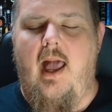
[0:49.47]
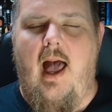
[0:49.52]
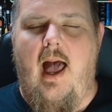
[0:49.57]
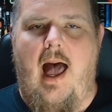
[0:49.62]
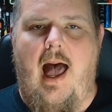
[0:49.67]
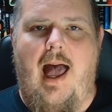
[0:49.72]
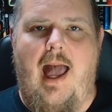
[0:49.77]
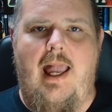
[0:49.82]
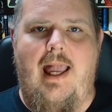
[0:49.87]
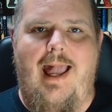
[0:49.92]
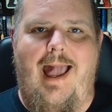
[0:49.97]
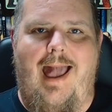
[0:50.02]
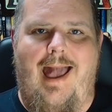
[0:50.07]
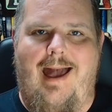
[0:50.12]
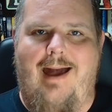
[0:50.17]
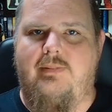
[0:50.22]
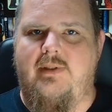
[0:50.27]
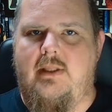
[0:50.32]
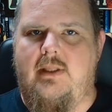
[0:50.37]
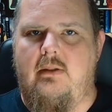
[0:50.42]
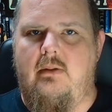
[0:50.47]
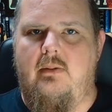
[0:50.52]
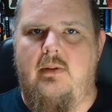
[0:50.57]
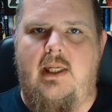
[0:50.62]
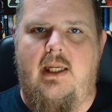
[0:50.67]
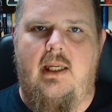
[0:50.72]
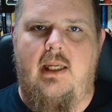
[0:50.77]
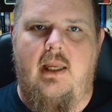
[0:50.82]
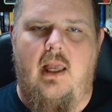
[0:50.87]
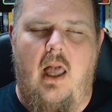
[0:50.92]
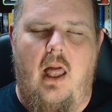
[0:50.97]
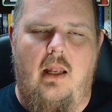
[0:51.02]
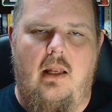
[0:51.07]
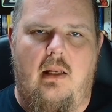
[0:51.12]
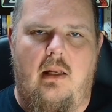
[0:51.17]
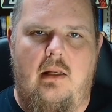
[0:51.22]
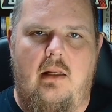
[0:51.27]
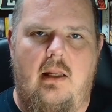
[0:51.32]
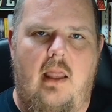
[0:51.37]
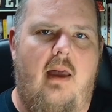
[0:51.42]
I absolutely
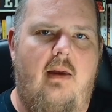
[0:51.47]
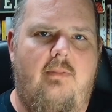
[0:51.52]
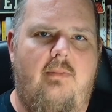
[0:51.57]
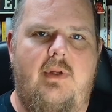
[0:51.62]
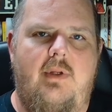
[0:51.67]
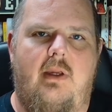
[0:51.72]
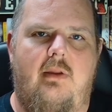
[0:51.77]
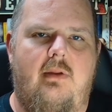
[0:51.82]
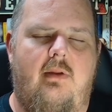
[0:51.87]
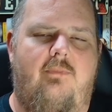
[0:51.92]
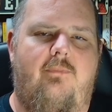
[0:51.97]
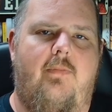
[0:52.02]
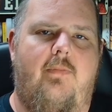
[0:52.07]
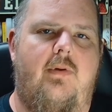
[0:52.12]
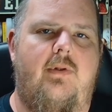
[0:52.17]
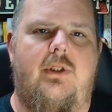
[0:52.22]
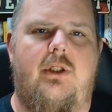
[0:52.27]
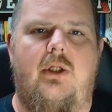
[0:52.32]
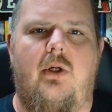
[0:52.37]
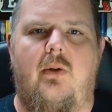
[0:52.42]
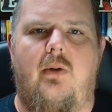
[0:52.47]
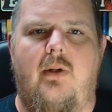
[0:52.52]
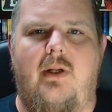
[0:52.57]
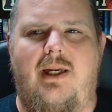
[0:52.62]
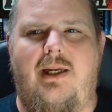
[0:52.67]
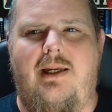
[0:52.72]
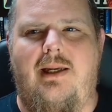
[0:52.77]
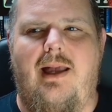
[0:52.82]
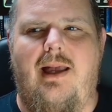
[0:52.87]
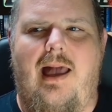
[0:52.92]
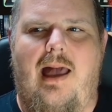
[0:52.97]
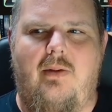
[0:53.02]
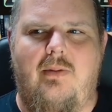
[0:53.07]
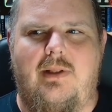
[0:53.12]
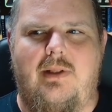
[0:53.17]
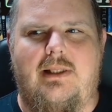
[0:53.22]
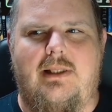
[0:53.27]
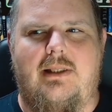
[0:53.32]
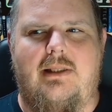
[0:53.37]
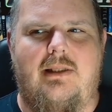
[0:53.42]
loved the first story. I
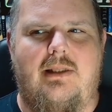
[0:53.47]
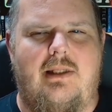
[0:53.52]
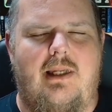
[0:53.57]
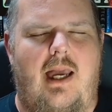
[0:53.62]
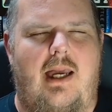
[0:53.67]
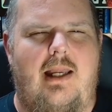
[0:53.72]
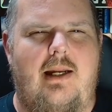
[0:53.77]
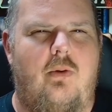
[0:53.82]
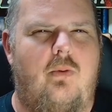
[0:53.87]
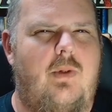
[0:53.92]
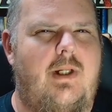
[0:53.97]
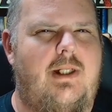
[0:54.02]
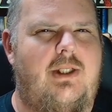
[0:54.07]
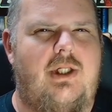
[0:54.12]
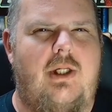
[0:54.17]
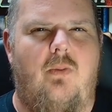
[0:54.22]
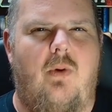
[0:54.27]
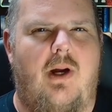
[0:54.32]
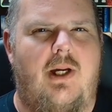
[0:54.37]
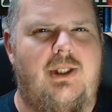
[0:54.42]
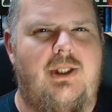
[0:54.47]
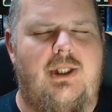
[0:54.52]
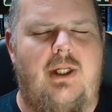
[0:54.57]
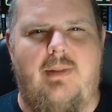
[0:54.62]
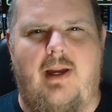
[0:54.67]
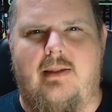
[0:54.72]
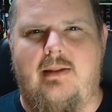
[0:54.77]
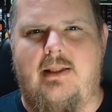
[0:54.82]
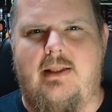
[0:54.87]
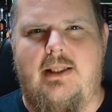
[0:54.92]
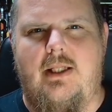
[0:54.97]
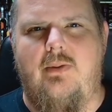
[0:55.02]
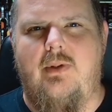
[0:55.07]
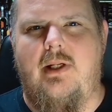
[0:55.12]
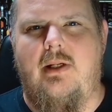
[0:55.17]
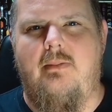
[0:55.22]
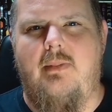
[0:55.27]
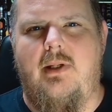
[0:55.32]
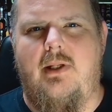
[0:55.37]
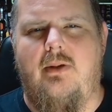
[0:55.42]
was kind of wishy-washy about the two
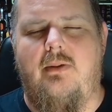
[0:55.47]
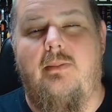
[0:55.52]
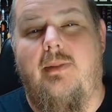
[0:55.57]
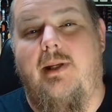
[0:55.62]
in the middle,